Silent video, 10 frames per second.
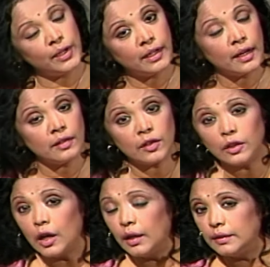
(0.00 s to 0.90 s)
Rekha is
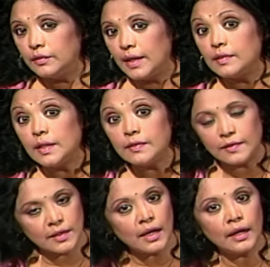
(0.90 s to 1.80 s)
acknowledged as a
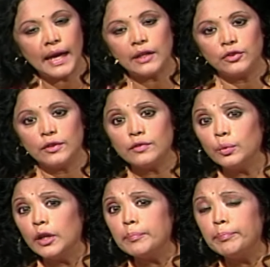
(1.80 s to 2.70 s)
star actress
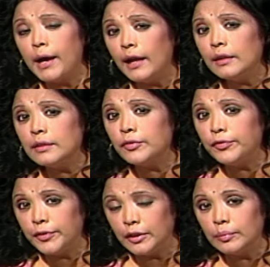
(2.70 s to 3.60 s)
who can pilot a
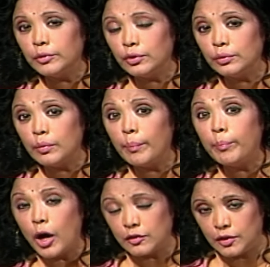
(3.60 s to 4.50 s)
film to
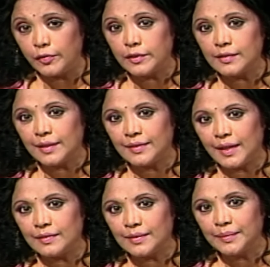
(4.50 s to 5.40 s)
box office success.